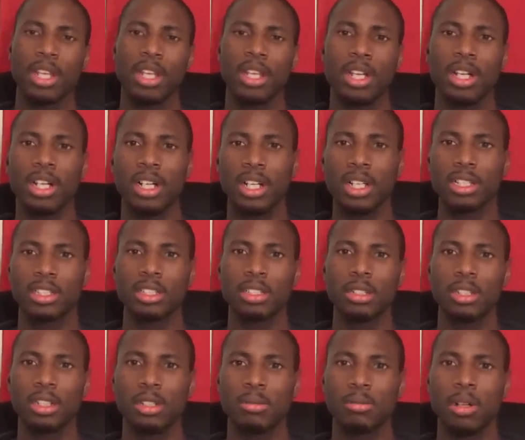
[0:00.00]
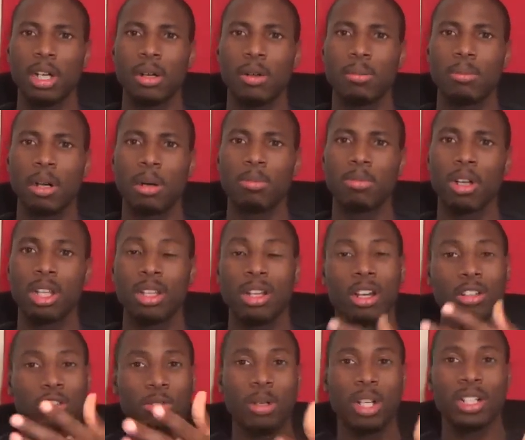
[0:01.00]
uh, to uh, my brother,
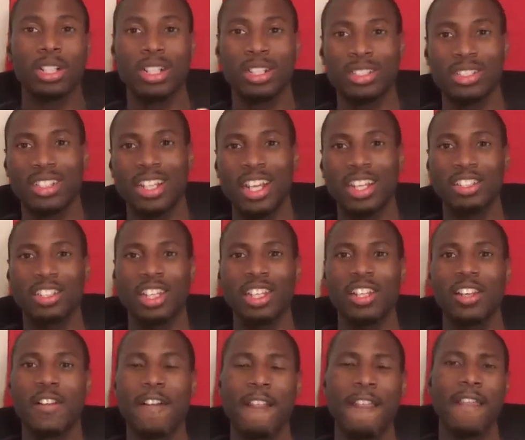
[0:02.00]
also my cousin KJ.